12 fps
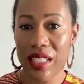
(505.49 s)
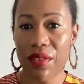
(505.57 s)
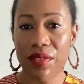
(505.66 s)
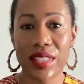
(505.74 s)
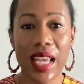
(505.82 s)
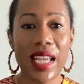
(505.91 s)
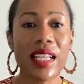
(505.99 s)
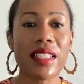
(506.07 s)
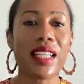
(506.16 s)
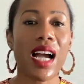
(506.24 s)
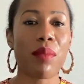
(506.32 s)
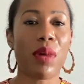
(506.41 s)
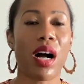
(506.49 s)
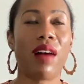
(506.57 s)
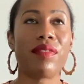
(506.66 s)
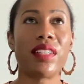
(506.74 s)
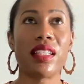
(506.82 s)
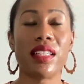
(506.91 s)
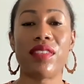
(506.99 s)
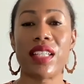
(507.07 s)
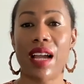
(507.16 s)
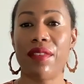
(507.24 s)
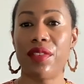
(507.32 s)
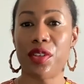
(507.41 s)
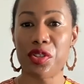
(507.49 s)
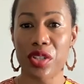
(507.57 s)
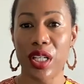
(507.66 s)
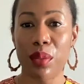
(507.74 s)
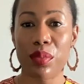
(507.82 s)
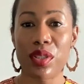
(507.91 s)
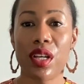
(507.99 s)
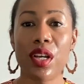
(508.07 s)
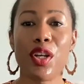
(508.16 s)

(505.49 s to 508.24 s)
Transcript: If you've taken time off to live a life of your dreams,